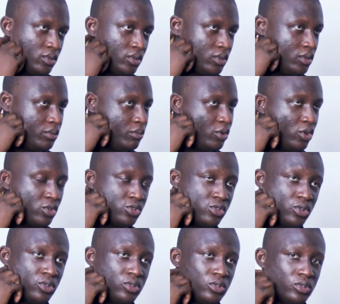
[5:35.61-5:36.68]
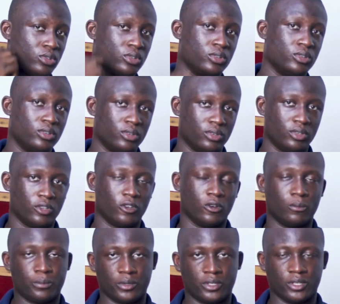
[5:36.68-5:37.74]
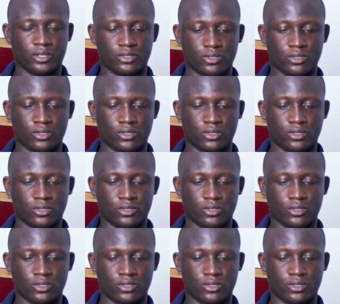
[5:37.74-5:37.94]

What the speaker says: Auction Incorporated.